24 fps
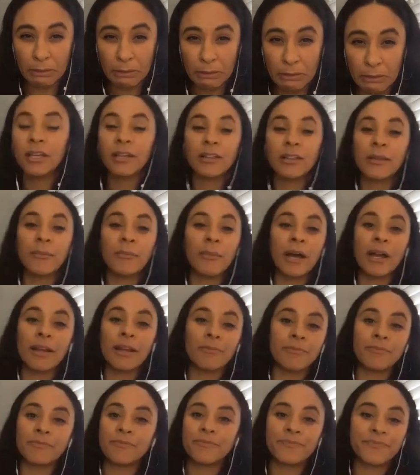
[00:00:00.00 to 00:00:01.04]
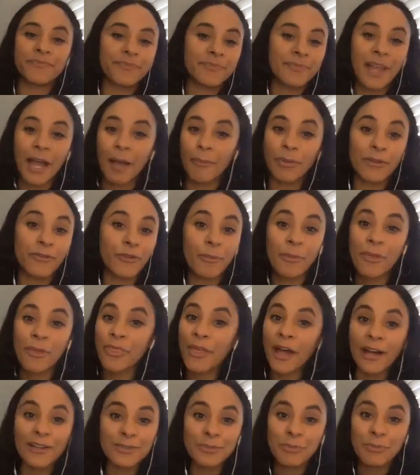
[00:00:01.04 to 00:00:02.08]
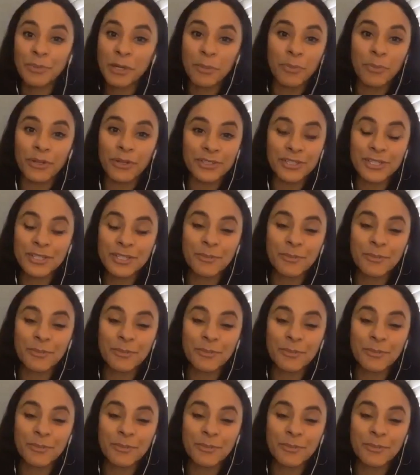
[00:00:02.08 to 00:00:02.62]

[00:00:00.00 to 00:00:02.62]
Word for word: but they might not be from a thousand people.